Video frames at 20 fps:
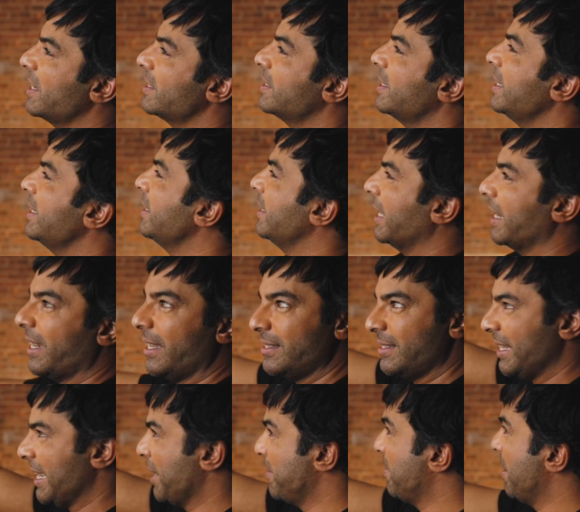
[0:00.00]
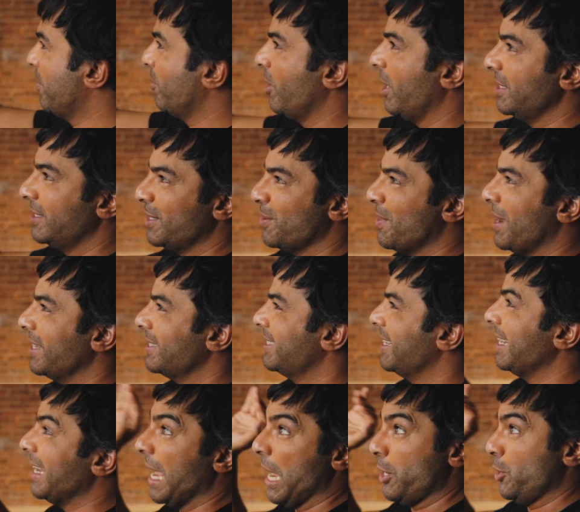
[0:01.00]
Astley, like I said, I'd memorized the
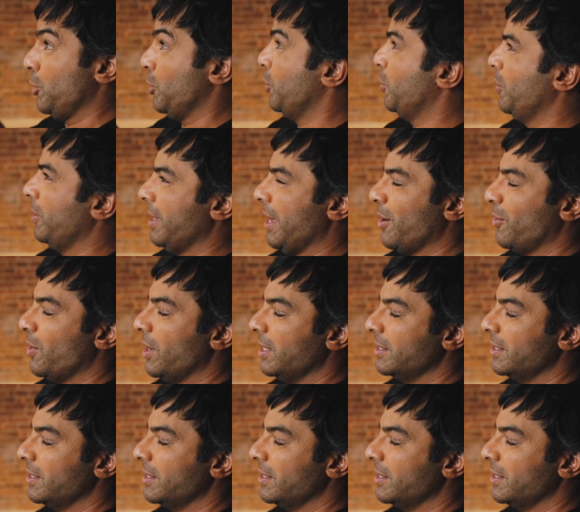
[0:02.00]
masthead. I knew who that